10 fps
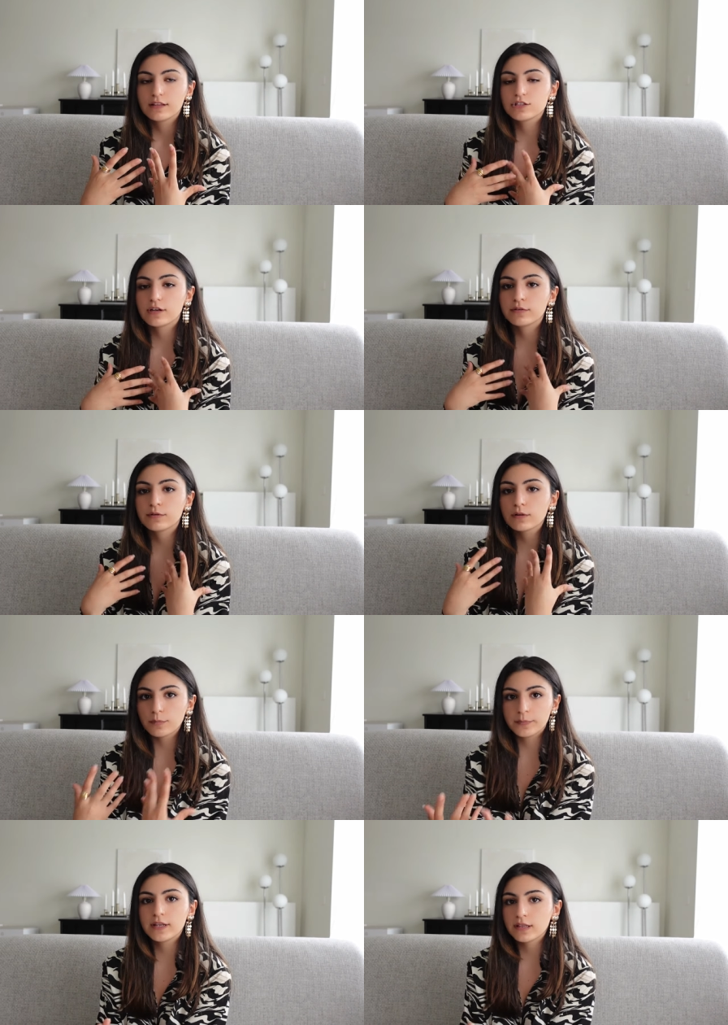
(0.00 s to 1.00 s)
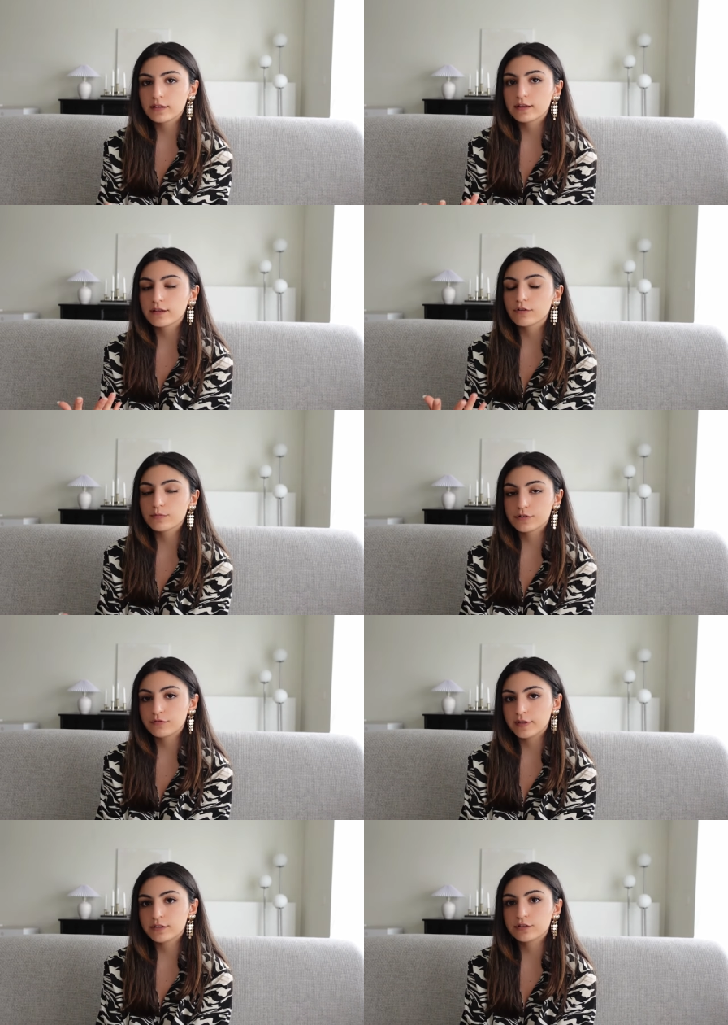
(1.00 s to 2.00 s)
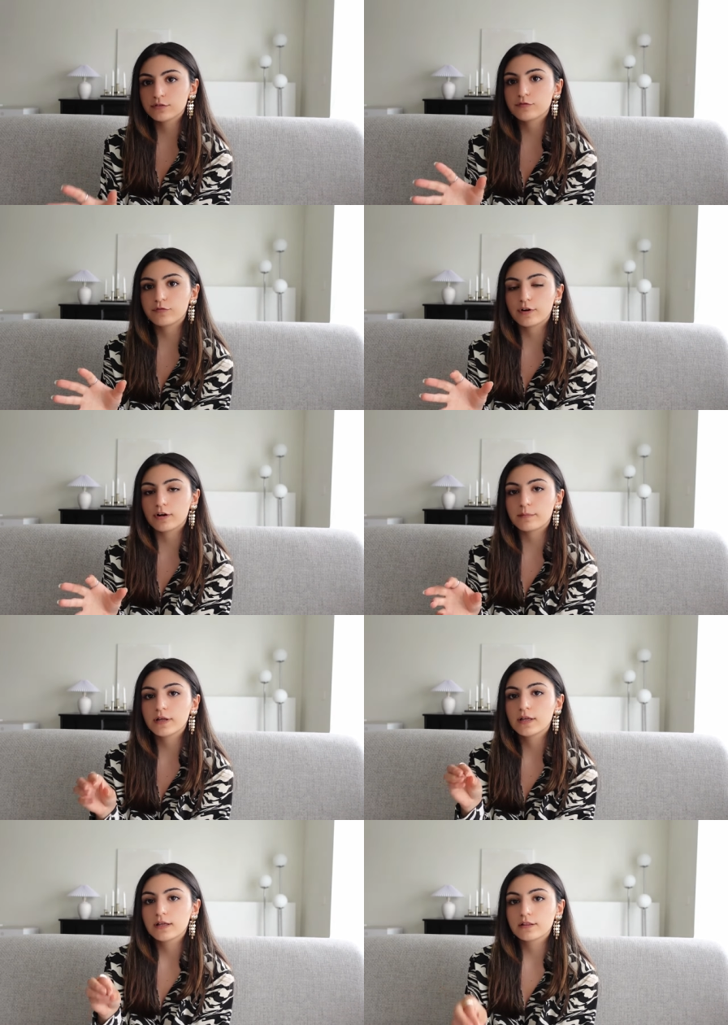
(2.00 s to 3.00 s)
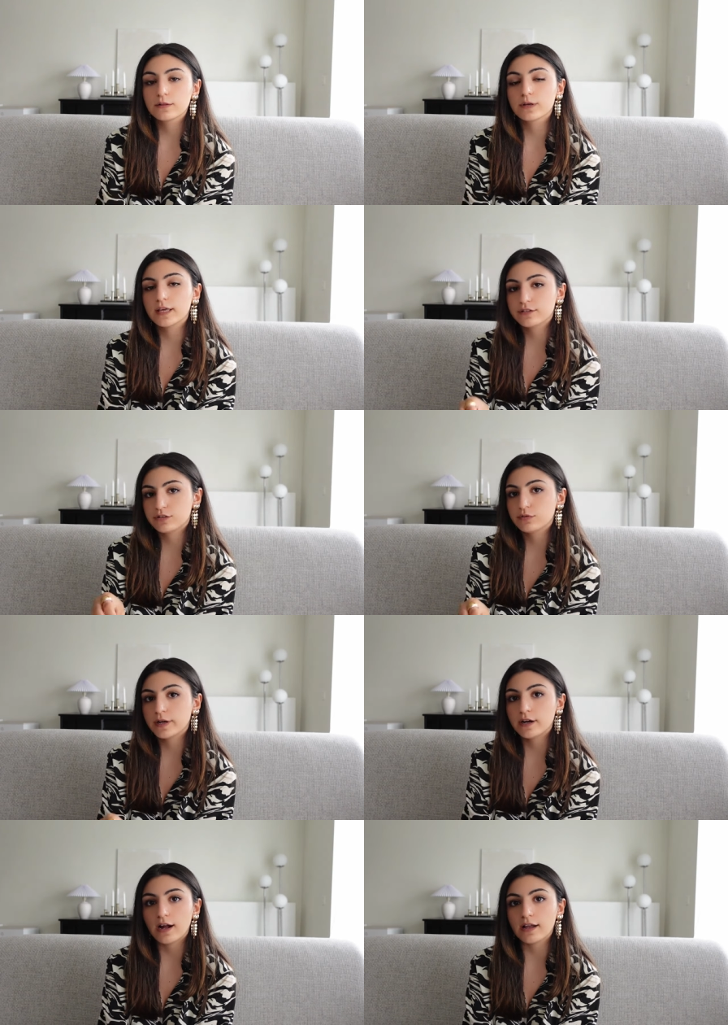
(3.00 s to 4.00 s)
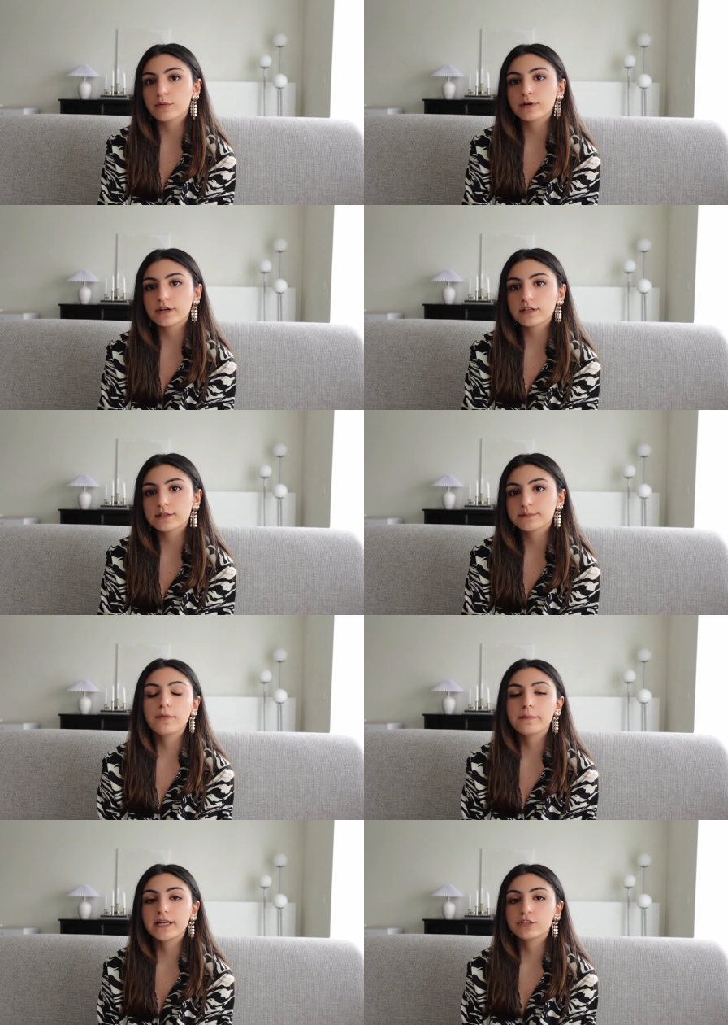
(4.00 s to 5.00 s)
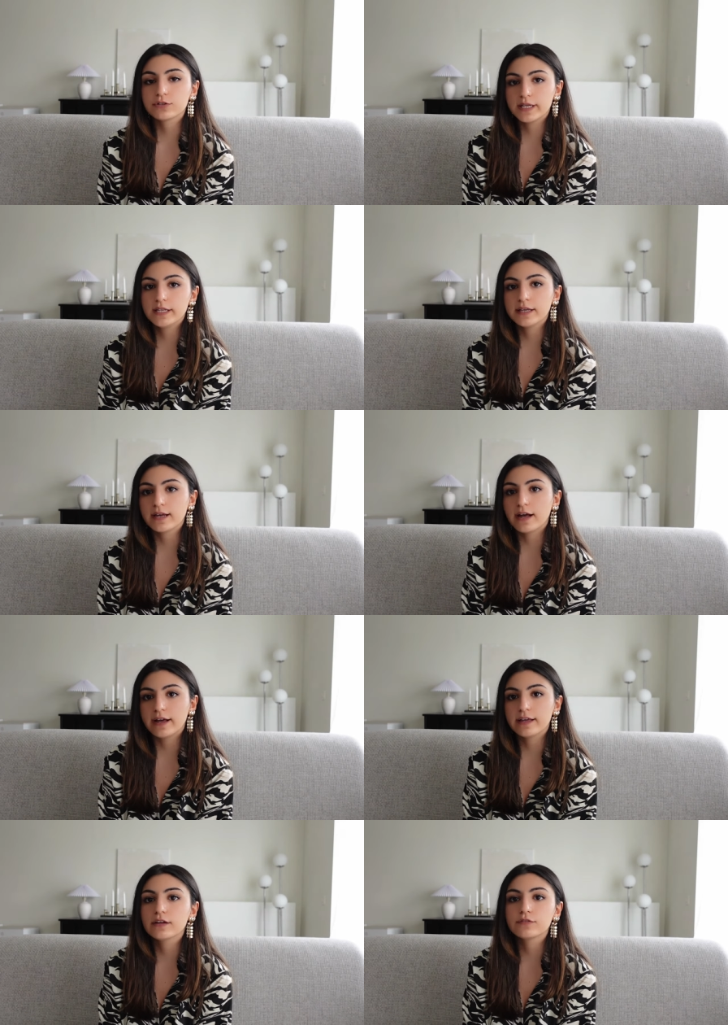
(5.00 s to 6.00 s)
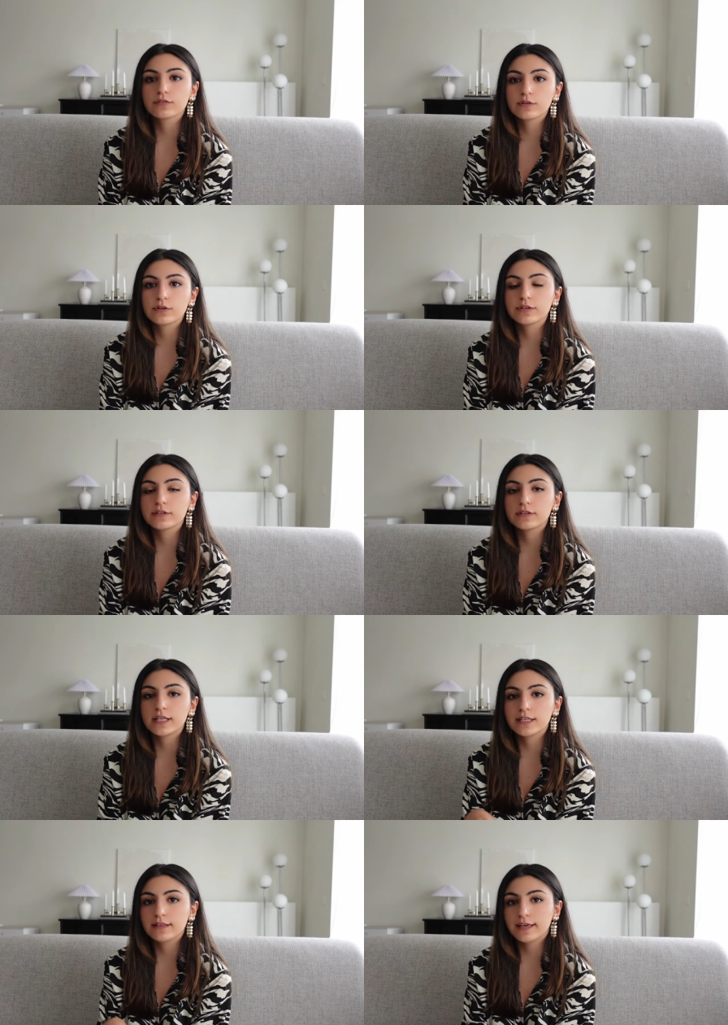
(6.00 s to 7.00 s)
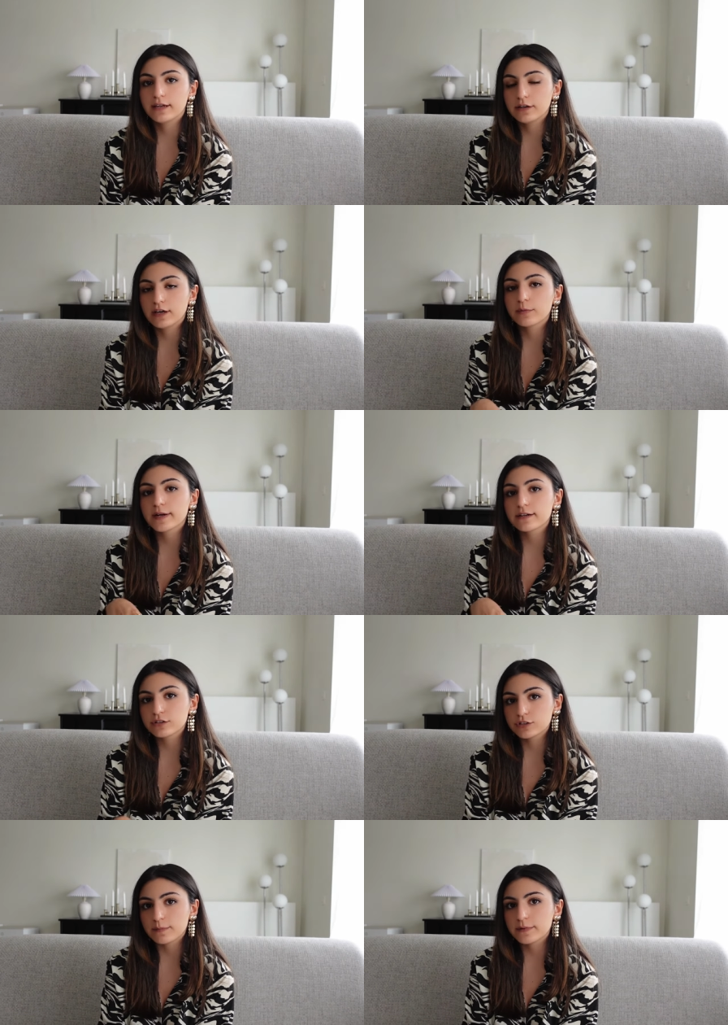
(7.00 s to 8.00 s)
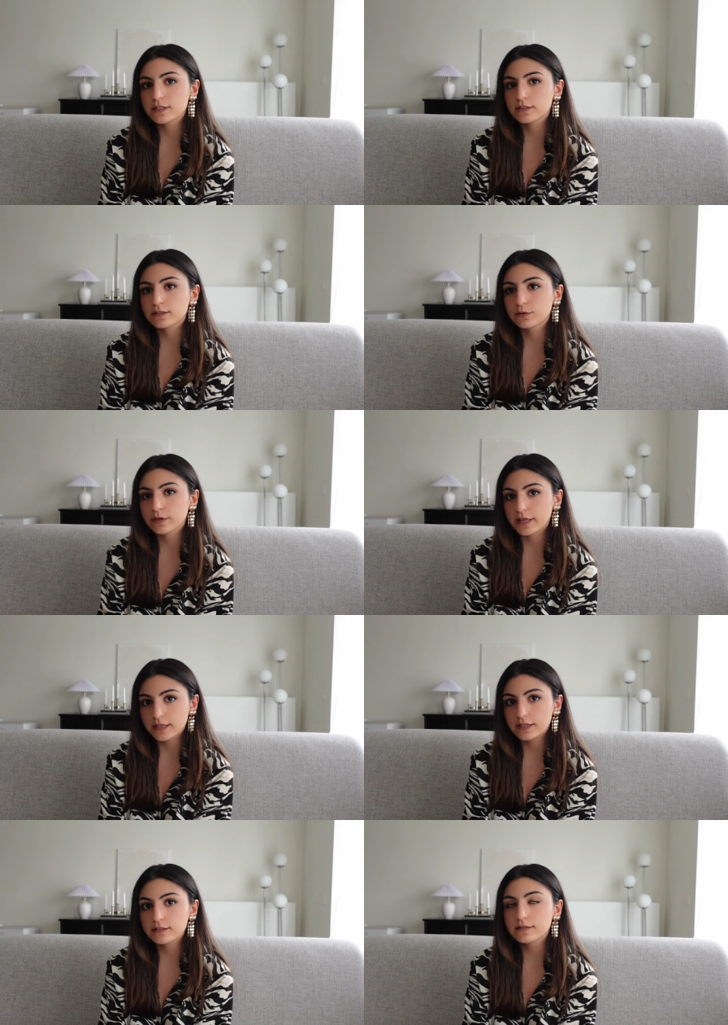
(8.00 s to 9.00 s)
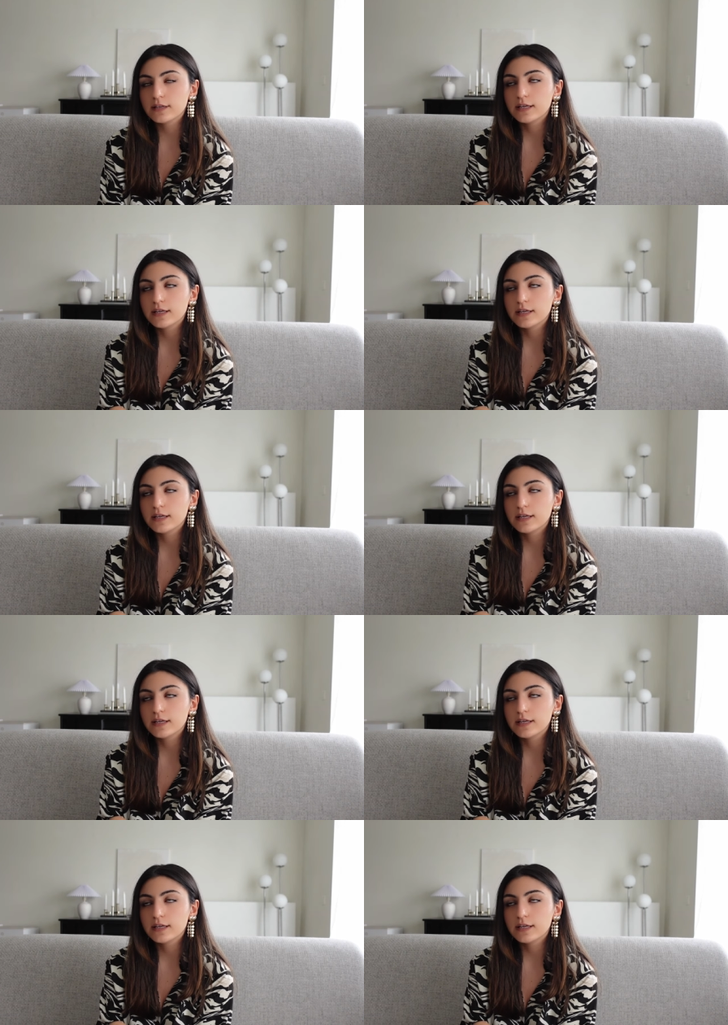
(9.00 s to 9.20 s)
general opinion and observation from the location where I work. From my training, I have learned that the area where the shop is located